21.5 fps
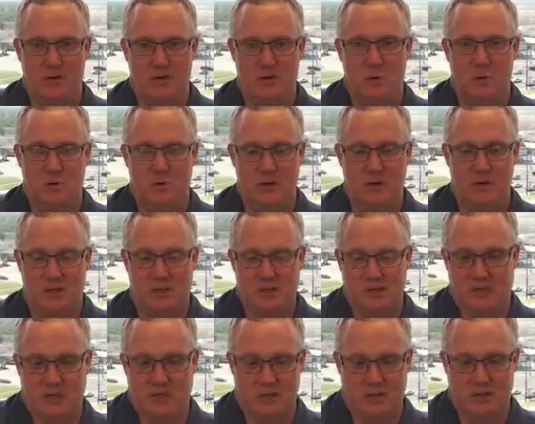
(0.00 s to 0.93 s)
is pretty
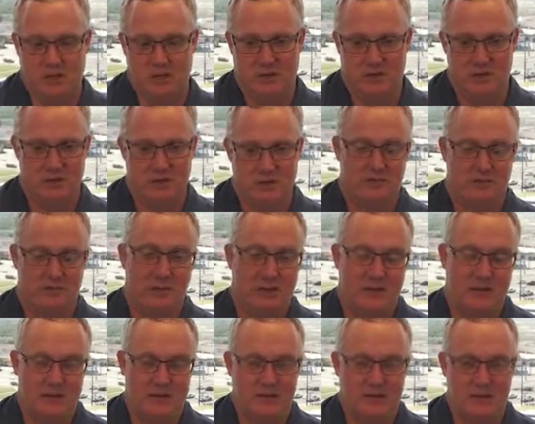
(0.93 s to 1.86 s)
good, and in
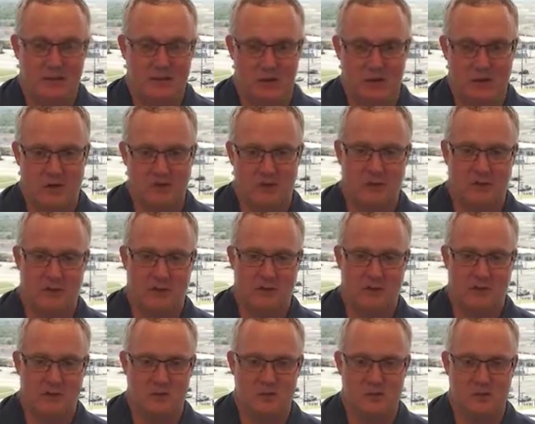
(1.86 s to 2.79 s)
fact, that time of year it's
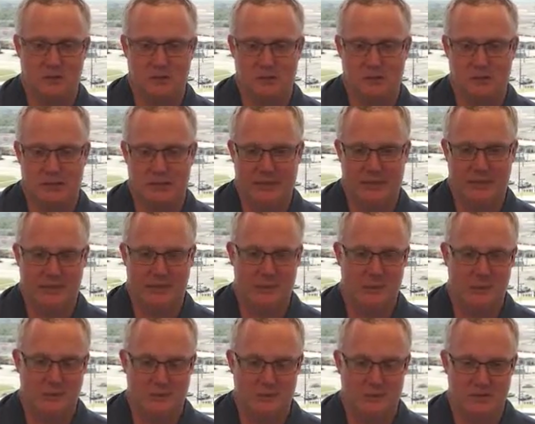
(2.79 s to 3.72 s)
extremely
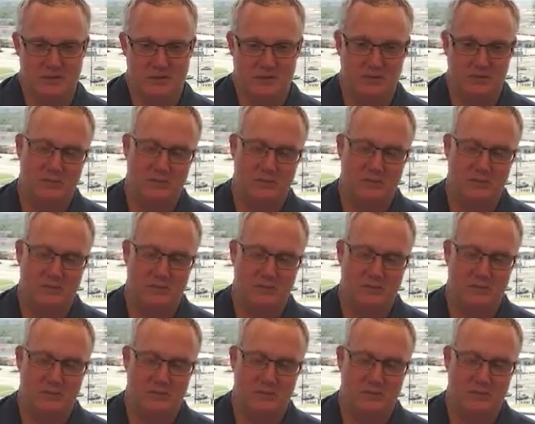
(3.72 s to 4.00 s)
inexpensive.